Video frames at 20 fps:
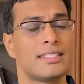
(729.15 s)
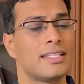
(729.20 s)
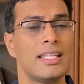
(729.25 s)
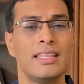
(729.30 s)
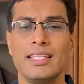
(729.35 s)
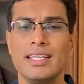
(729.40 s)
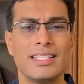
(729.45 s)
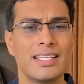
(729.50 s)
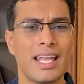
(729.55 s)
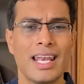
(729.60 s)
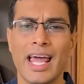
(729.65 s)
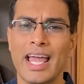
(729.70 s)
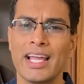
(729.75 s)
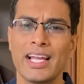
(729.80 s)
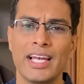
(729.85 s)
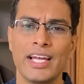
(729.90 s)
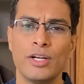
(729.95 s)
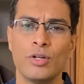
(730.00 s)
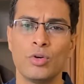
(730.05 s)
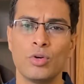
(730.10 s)
then these are
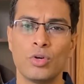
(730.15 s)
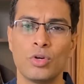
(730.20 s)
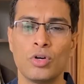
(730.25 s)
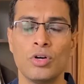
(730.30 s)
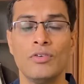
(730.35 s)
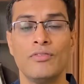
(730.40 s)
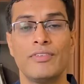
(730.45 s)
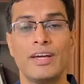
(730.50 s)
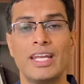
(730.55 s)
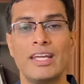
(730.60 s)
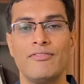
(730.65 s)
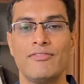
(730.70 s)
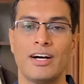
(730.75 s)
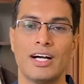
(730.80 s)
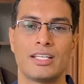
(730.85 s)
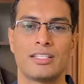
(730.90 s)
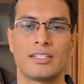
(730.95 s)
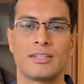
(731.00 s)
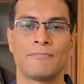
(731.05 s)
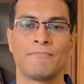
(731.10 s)
likely to grow very
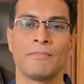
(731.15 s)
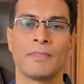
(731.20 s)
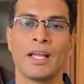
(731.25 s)
fast.